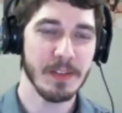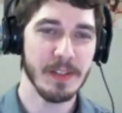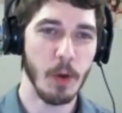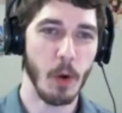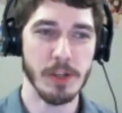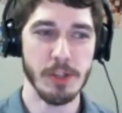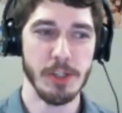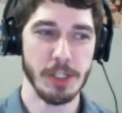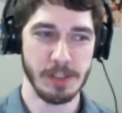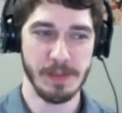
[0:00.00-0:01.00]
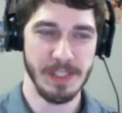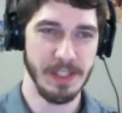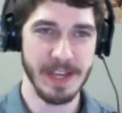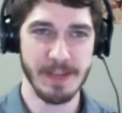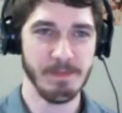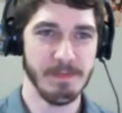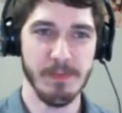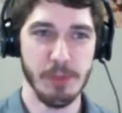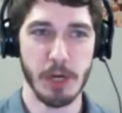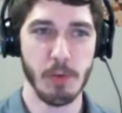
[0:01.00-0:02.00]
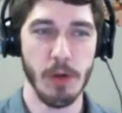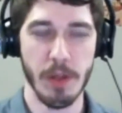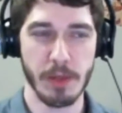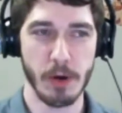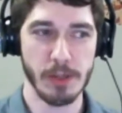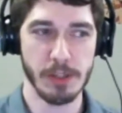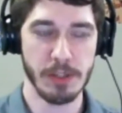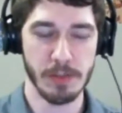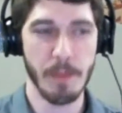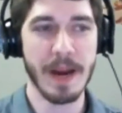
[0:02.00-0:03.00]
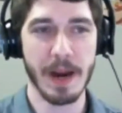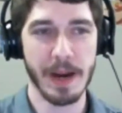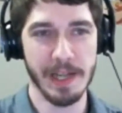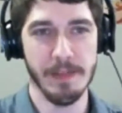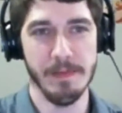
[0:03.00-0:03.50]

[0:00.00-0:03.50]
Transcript: Or is it just like general lethargicism? Period.